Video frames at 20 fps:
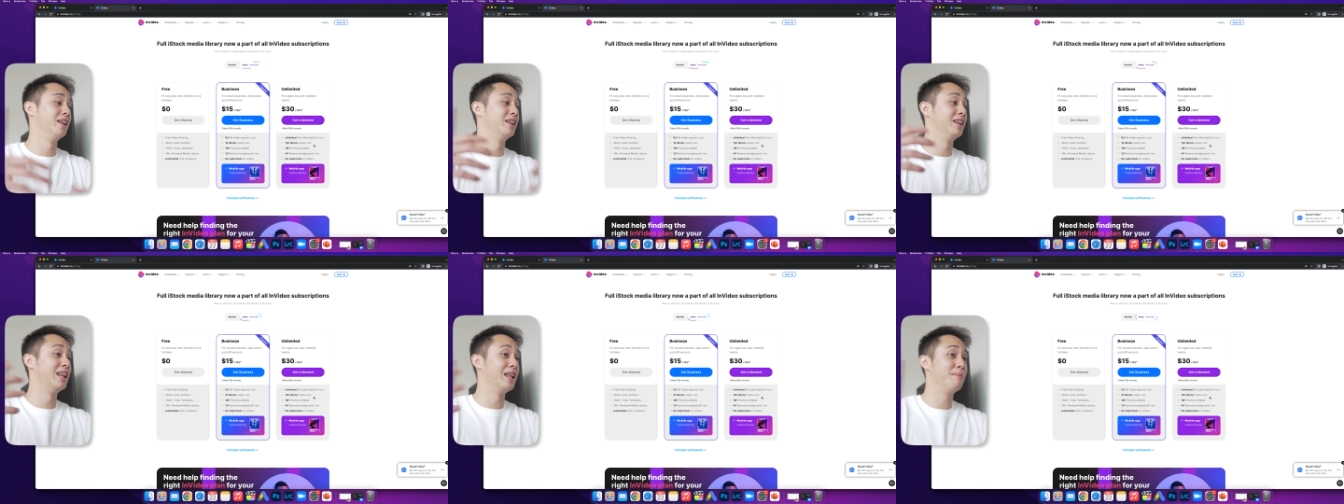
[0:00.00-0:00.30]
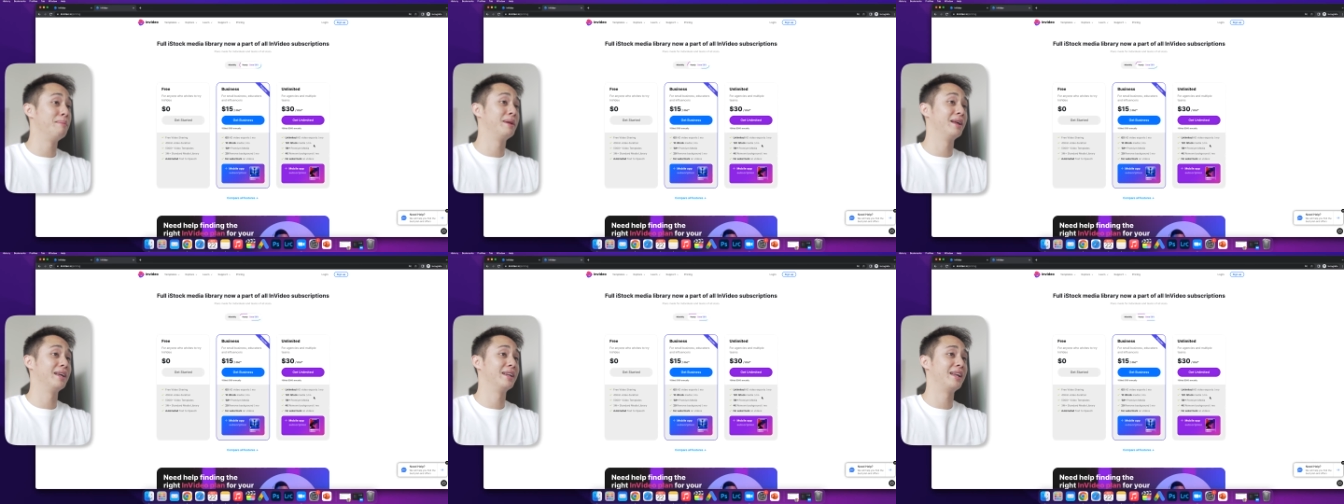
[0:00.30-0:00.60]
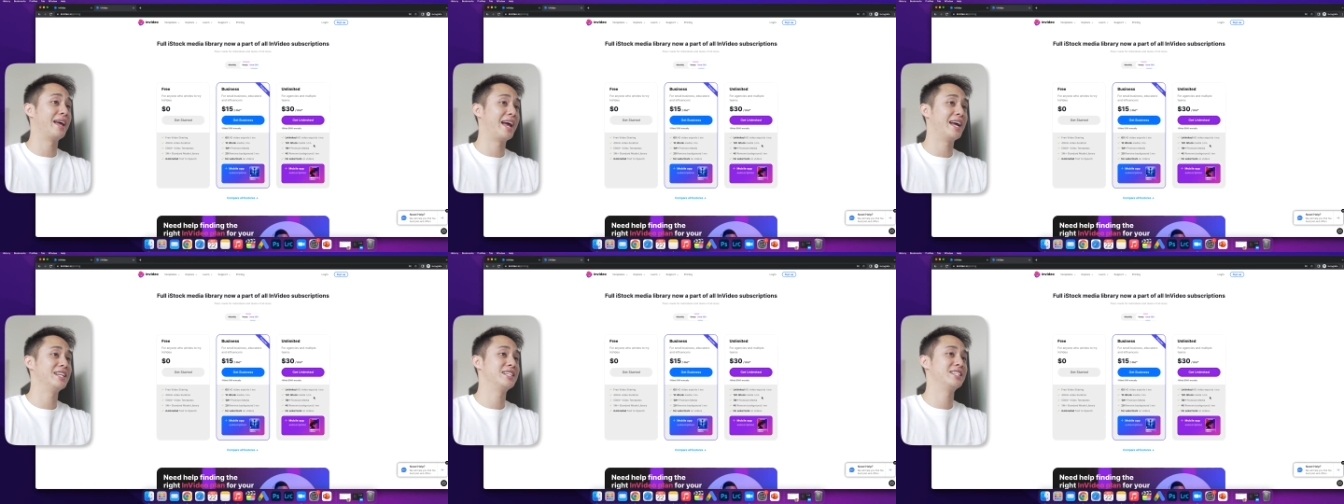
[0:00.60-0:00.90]
unlimited
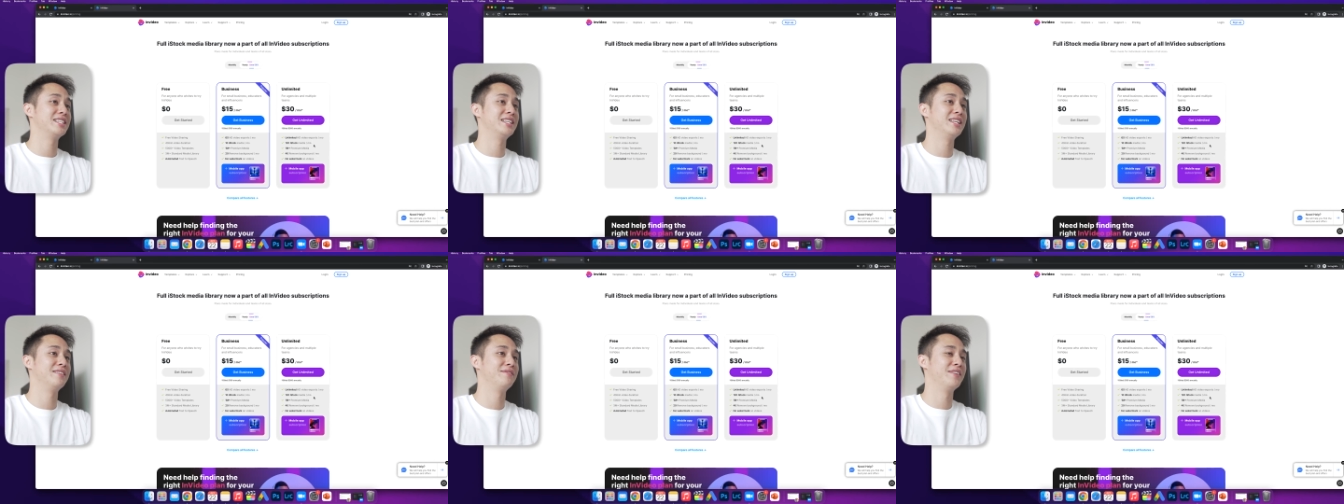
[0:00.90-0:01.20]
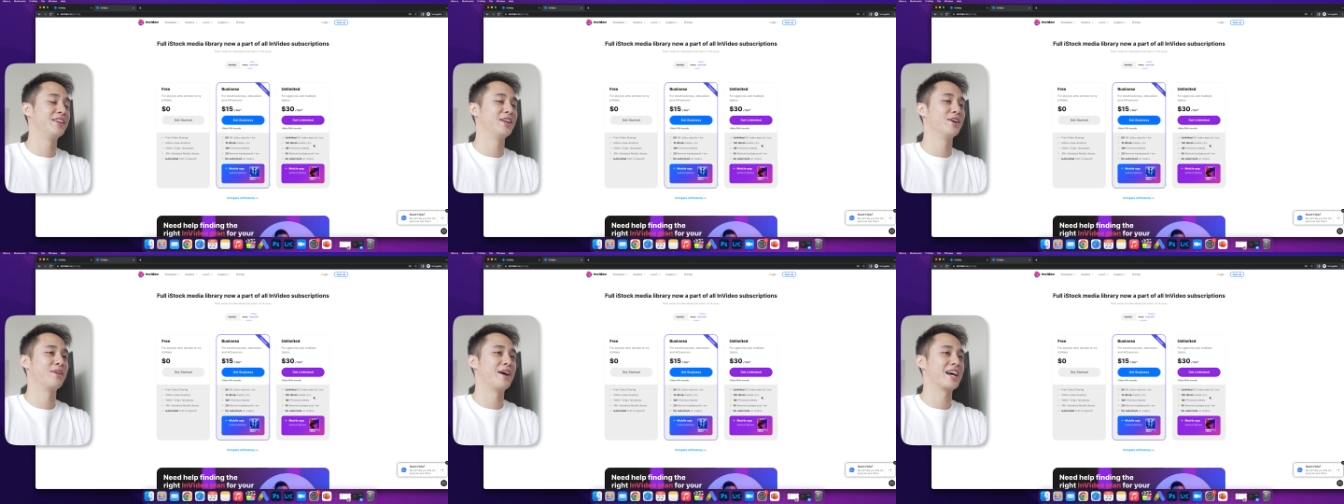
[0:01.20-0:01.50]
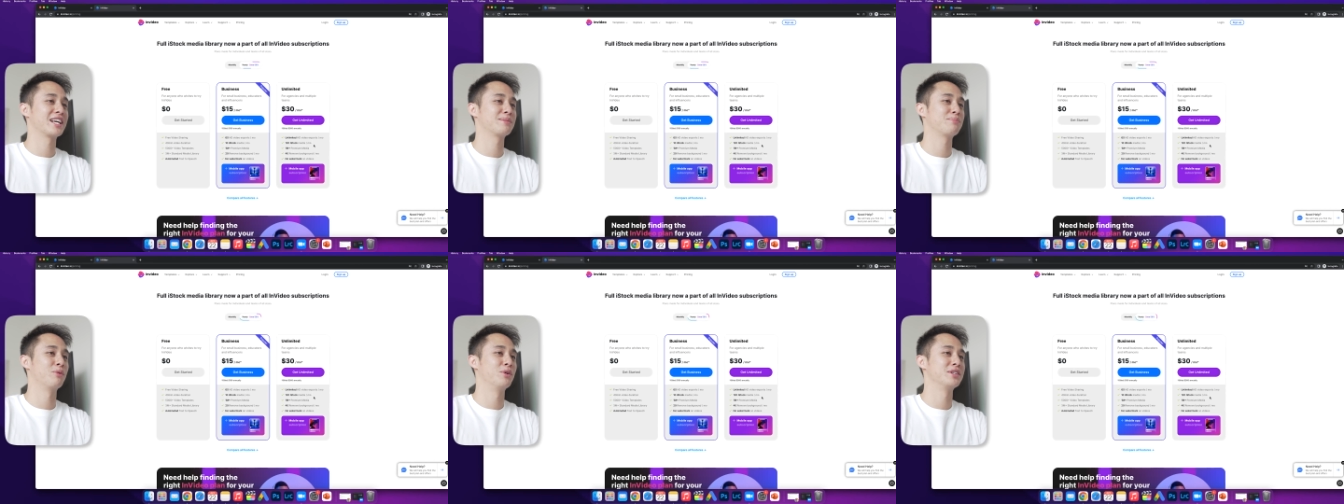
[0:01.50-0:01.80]
HD video
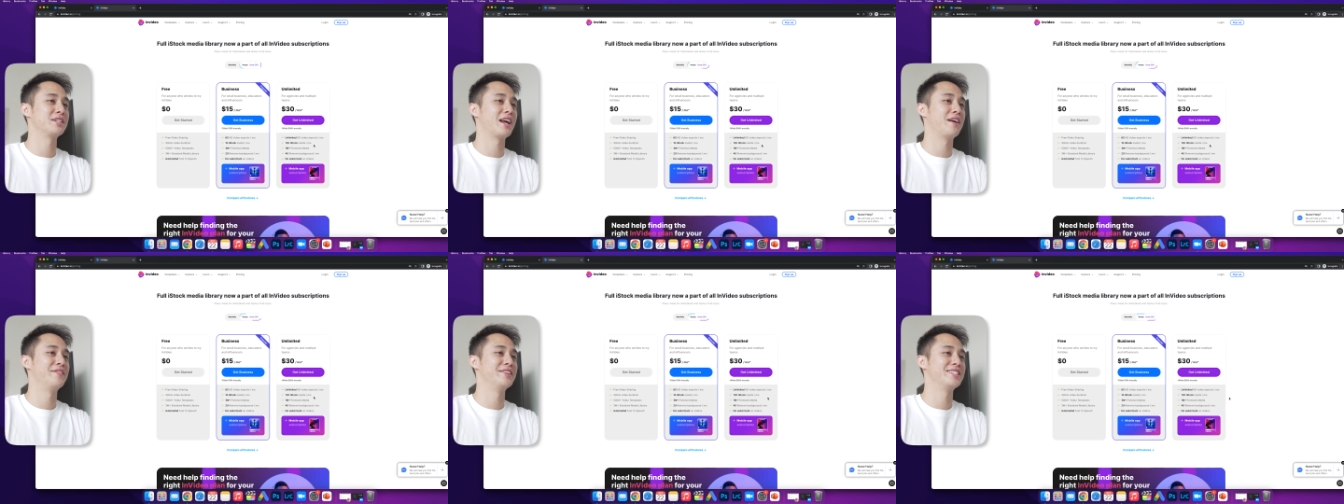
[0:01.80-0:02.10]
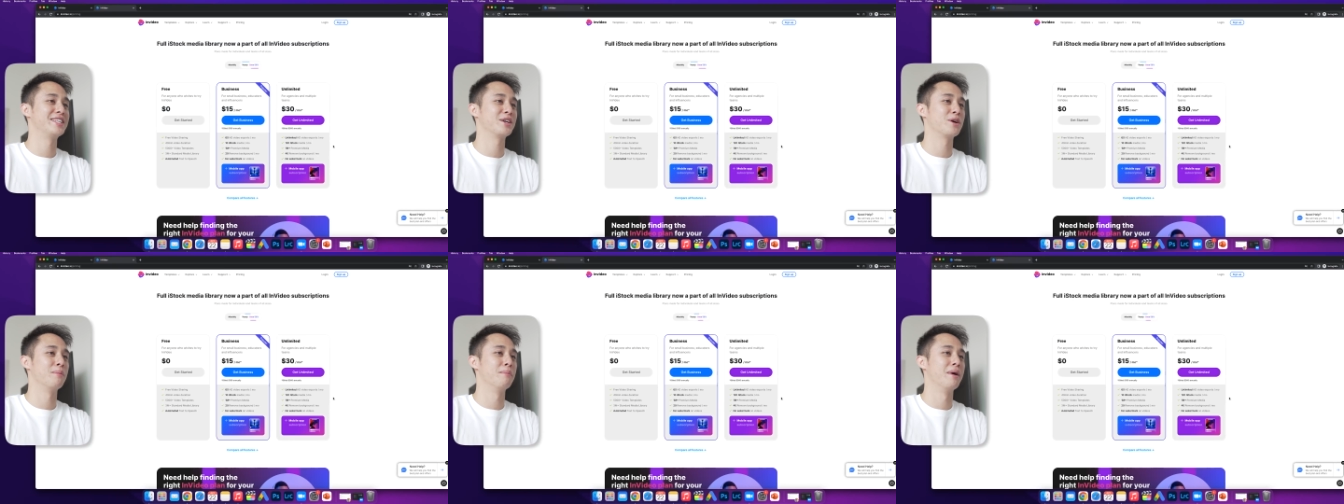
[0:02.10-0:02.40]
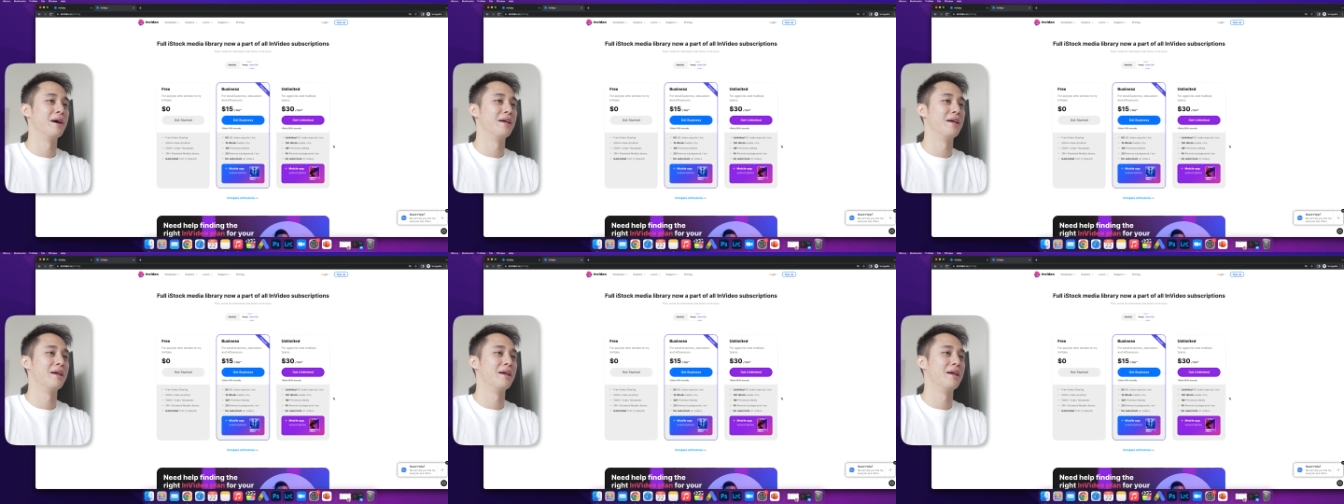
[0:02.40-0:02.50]
exports every single